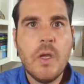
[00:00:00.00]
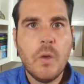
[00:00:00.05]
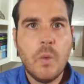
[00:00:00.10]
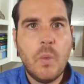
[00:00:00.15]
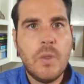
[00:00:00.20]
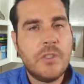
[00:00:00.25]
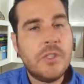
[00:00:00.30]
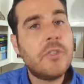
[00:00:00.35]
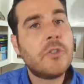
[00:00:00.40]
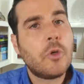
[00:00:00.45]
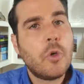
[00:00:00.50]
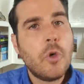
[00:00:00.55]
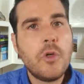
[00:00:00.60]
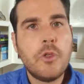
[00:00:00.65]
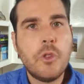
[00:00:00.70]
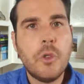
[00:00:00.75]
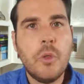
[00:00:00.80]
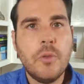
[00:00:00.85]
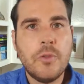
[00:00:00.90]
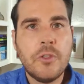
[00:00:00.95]
which is
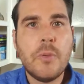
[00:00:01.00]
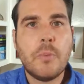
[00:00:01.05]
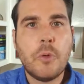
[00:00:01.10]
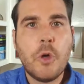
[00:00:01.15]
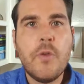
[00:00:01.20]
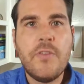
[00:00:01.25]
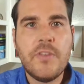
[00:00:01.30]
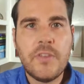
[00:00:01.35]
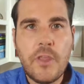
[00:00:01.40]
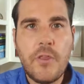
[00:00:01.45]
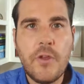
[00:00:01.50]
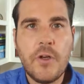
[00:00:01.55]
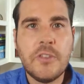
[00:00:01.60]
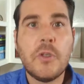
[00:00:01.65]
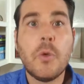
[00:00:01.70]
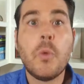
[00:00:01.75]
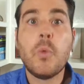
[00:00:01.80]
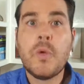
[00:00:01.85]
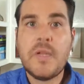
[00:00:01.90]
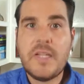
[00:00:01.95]
crucial to proving that there's
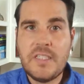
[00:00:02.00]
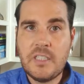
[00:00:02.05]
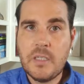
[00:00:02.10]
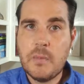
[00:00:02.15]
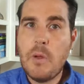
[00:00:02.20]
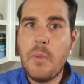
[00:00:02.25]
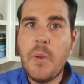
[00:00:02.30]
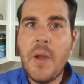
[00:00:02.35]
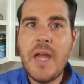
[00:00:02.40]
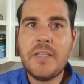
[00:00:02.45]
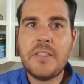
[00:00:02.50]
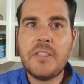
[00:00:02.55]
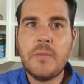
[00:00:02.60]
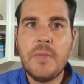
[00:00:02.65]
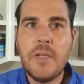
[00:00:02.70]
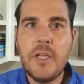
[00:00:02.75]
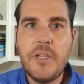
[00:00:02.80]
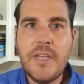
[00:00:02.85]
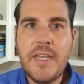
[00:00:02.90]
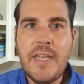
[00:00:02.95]
a reasonable
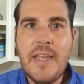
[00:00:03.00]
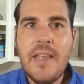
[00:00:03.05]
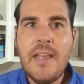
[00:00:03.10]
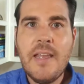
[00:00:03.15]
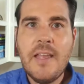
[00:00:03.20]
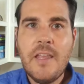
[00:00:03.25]
possibility